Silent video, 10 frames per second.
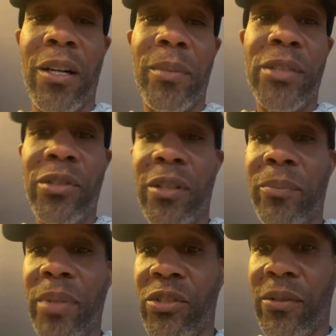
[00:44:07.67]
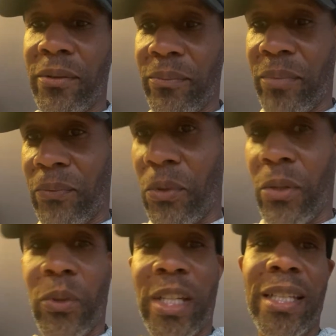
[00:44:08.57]
I took a picture before it
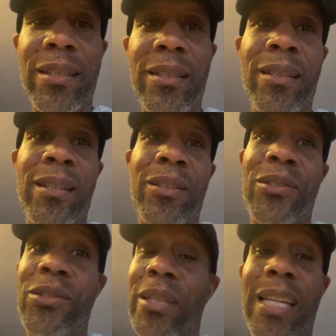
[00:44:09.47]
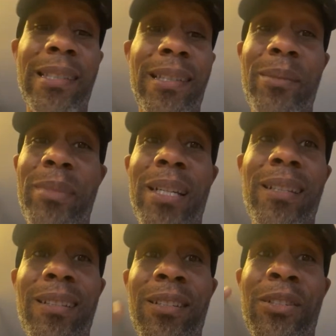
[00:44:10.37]
went in. So that's it,
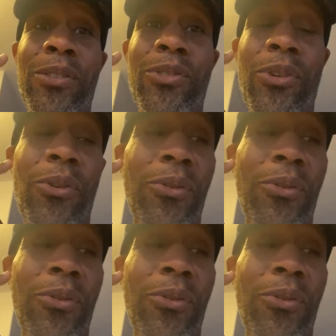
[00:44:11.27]
man. So